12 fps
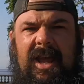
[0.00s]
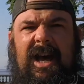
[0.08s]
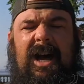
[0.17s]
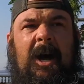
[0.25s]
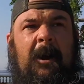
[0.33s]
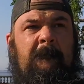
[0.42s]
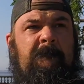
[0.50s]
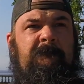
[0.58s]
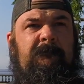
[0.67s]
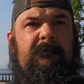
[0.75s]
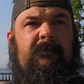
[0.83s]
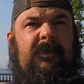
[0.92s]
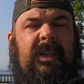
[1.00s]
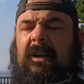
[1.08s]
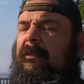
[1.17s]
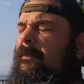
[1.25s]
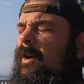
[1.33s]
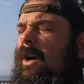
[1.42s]
Um, get
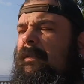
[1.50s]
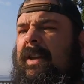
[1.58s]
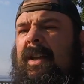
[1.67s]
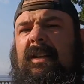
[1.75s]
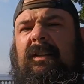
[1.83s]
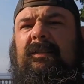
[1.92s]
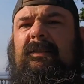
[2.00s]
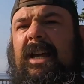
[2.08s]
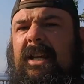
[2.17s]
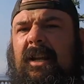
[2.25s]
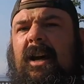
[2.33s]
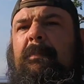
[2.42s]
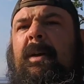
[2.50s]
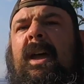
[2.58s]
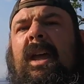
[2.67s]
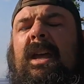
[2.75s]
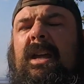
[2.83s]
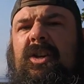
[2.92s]
involved, like it up,
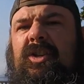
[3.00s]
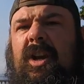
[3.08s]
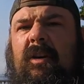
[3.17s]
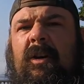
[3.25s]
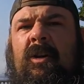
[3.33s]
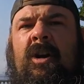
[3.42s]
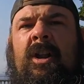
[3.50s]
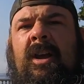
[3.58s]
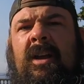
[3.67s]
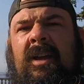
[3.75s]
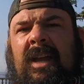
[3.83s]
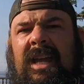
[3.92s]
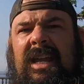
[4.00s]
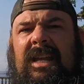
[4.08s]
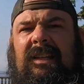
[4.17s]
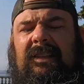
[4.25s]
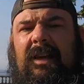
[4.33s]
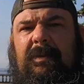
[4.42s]
share it on,
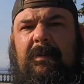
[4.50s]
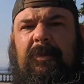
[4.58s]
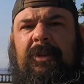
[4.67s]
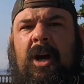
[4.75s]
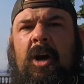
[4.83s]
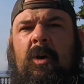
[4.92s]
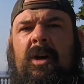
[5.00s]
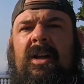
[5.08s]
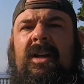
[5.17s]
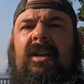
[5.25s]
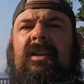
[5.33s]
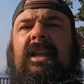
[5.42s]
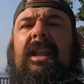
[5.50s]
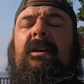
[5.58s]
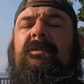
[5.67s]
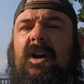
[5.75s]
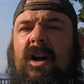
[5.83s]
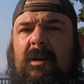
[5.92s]
let people know, get out
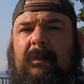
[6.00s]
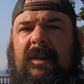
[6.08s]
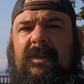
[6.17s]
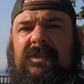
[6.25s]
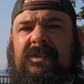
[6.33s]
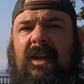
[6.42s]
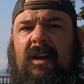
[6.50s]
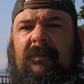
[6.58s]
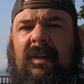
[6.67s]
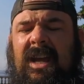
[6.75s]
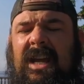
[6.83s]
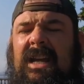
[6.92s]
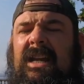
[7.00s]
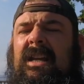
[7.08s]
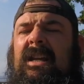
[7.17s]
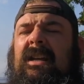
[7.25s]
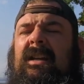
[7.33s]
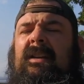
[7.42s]
and talk about this stuff.
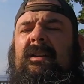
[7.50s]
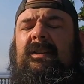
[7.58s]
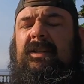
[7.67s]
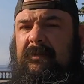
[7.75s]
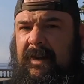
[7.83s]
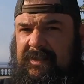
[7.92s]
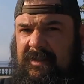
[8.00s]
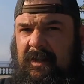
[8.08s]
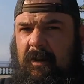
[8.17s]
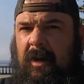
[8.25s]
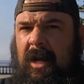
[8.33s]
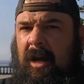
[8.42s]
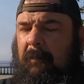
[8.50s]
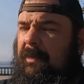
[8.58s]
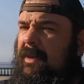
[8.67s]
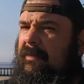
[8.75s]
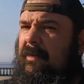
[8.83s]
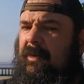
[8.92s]
These vets need our help.
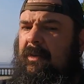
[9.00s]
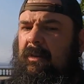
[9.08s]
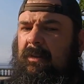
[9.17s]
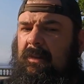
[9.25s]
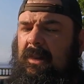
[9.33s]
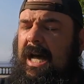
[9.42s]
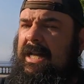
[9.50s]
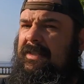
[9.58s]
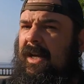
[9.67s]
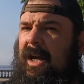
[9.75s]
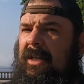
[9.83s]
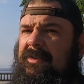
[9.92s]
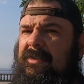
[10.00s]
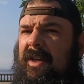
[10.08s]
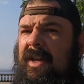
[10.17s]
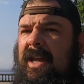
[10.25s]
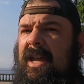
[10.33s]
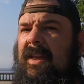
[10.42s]
They've given a lot to us,
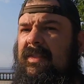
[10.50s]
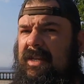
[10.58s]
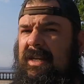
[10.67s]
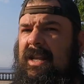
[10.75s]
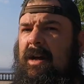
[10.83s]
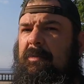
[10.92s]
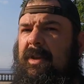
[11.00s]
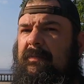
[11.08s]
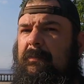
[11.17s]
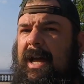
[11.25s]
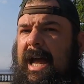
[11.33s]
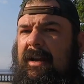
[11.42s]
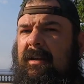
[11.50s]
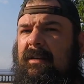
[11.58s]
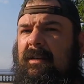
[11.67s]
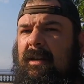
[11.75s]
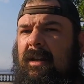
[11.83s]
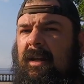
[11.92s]
and they need help giving back.
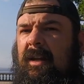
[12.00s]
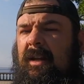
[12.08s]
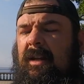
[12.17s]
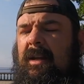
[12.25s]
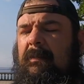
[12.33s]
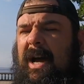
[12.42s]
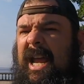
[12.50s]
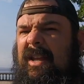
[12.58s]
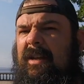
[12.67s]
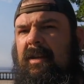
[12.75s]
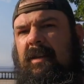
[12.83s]
Bye.